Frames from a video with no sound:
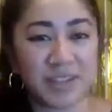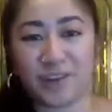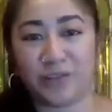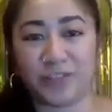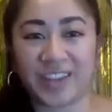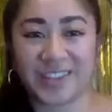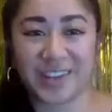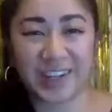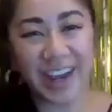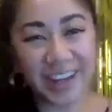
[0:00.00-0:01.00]
like, your friends
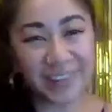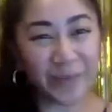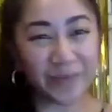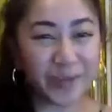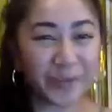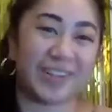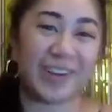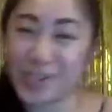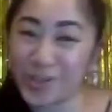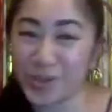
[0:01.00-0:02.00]
are kind of helpful, but they're
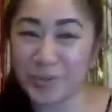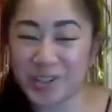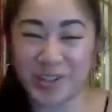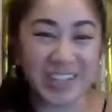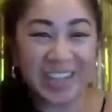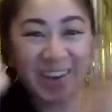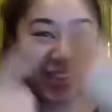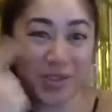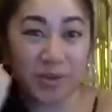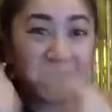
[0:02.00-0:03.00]
also super stressed out, and
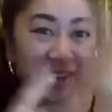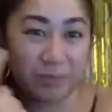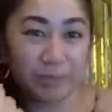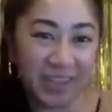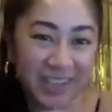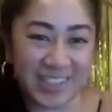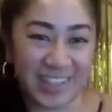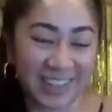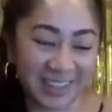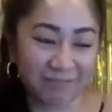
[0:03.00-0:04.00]
then you all end up in this, like,